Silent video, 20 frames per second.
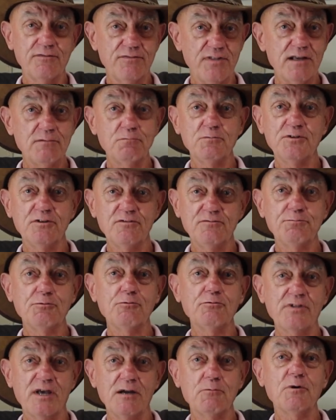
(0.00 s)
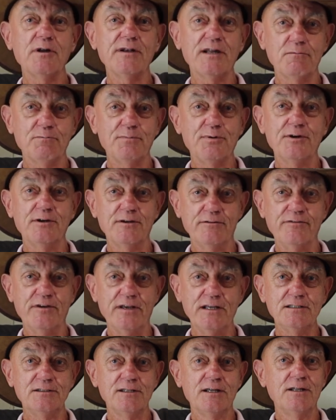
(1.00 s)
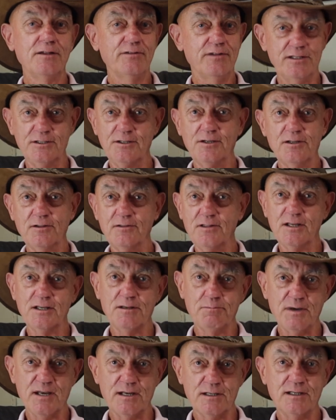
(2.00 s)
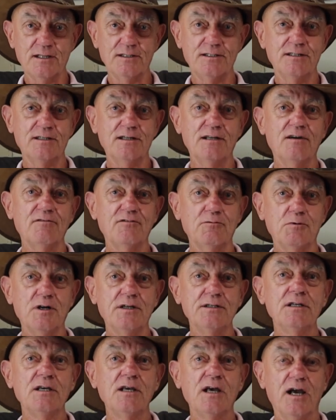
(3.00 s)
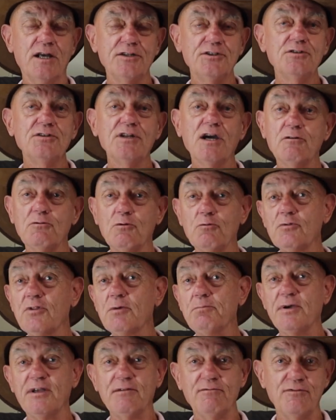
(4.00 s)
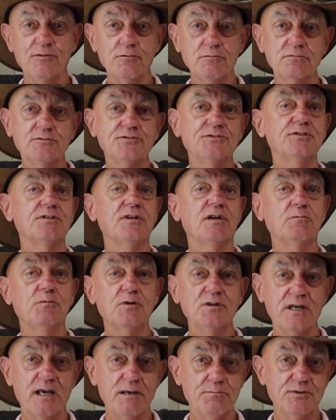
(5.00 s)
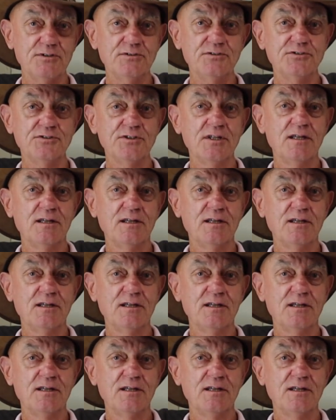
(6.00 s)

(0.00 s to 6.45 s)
If you've brought that one up perfect, then you can think about getting another one, and you know all the pitfalls, you know what happens.